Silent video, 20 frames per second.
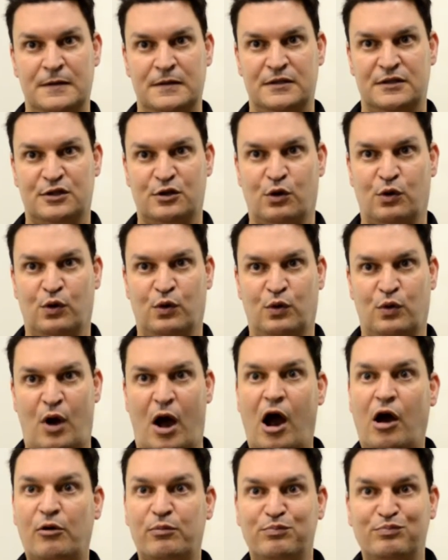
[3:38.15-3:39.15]
So
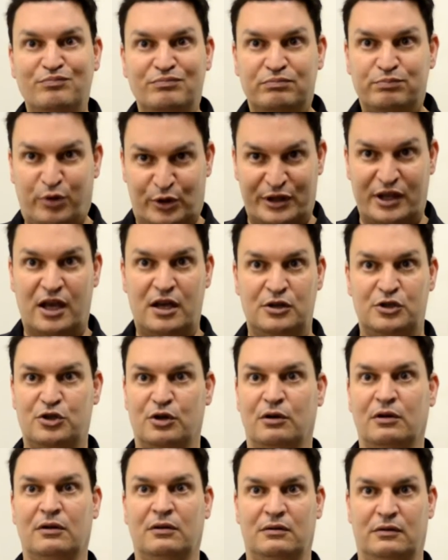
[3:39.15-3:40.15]
our
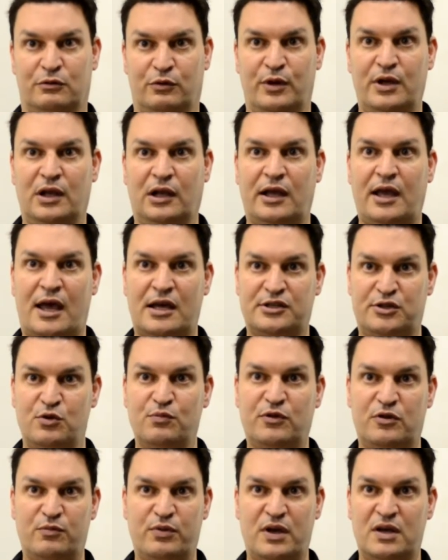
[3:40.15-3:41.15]
potential, really, as
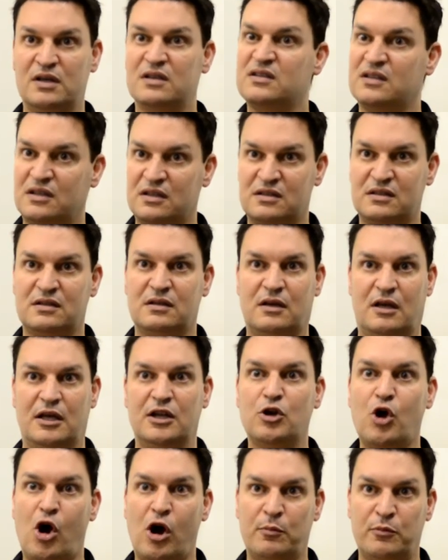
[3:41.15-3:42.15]
human beings, is
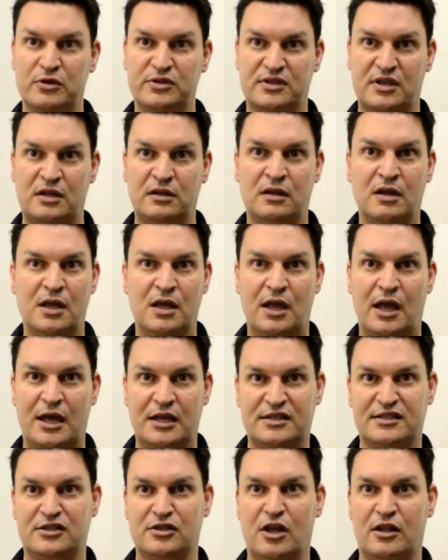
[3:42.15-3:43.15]
enormous, and
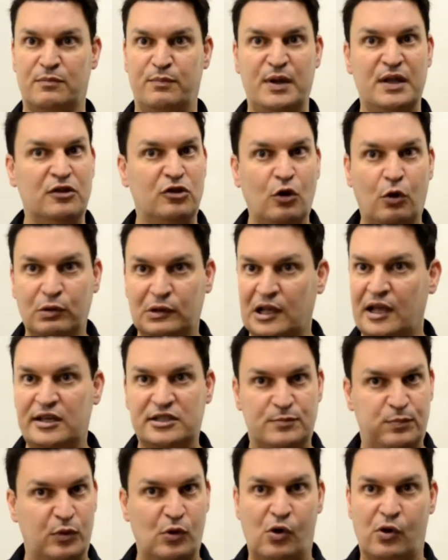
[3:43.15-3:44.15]
it's not been totally
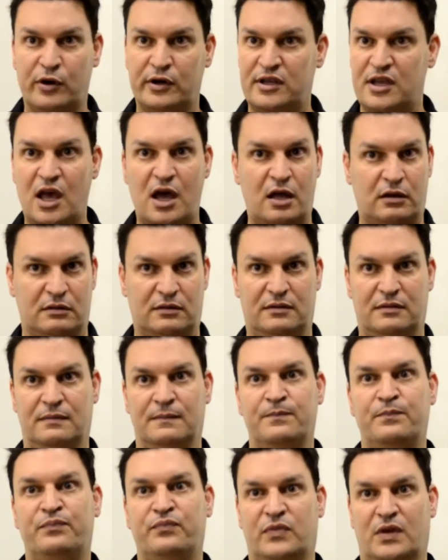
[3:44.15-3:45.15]
explored yet.
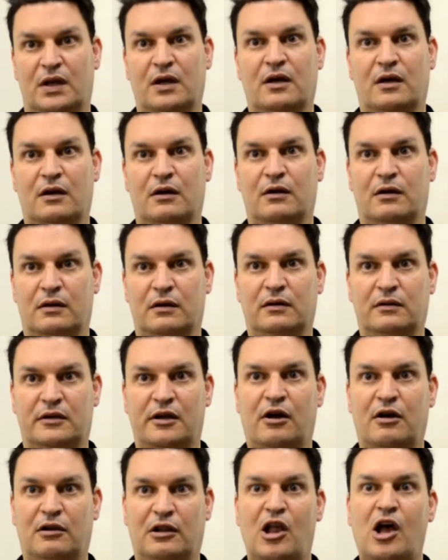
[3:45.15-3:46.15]

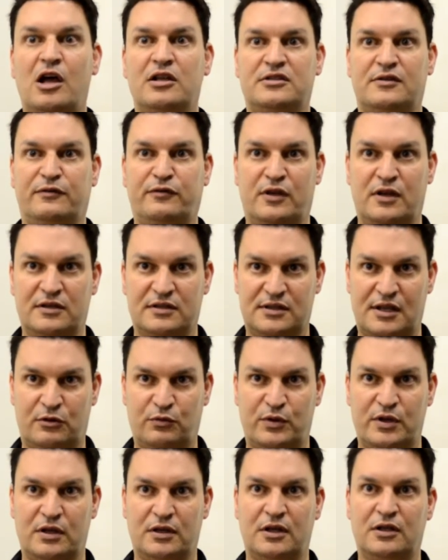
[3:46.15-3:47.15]
There are lots of things
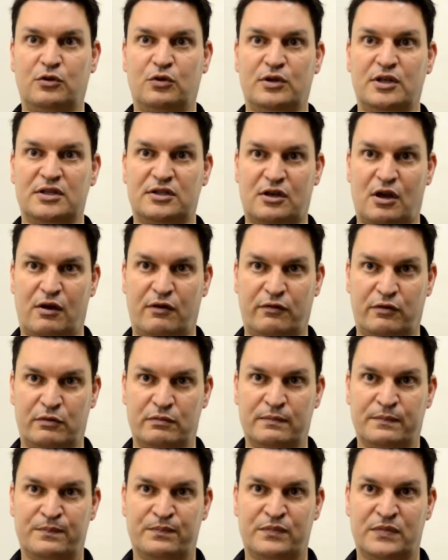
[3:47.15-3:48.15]
that we need to discover
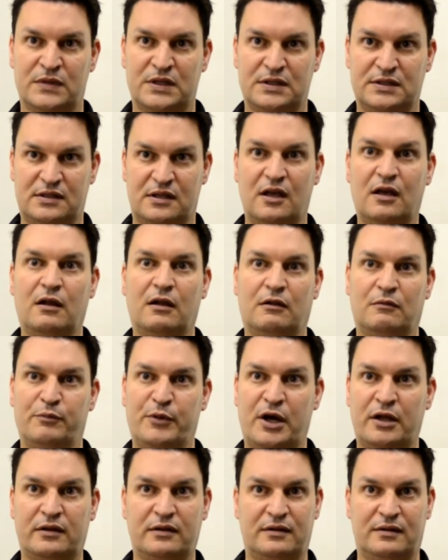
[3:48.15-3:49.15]
still,
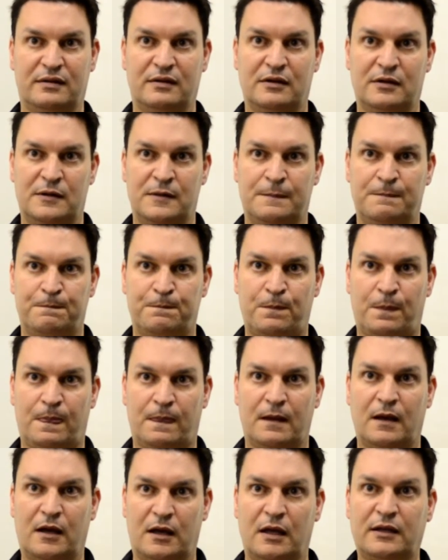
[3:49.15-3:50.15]
but
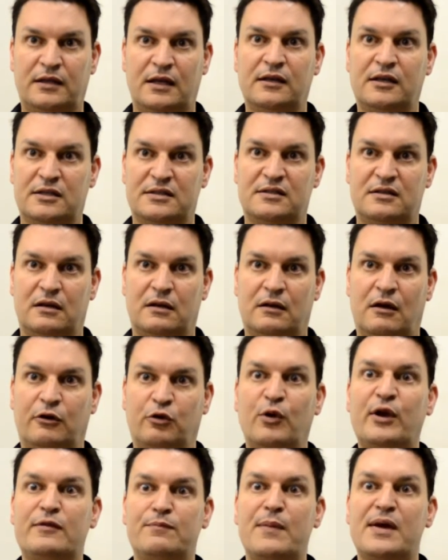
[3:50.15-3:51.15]
I think it's a
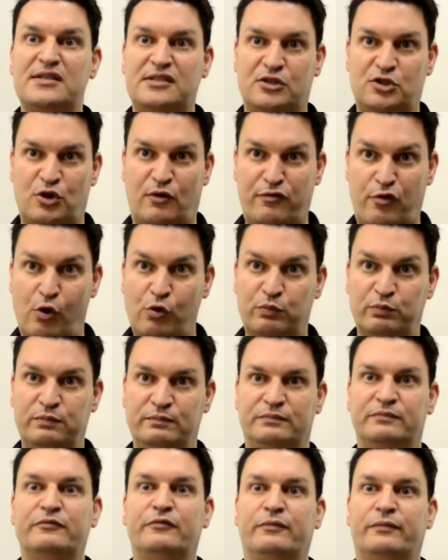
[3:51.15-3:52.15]
great message of hope
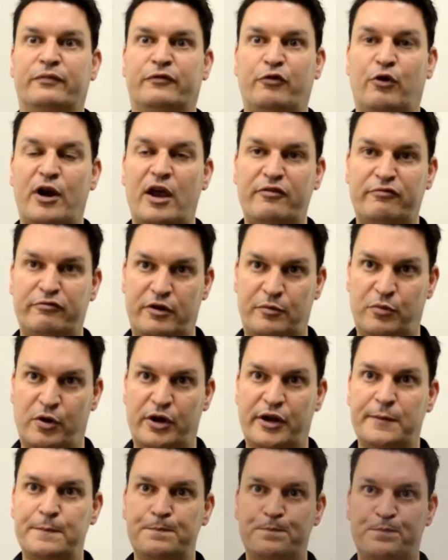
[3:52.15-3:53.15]
for everybody.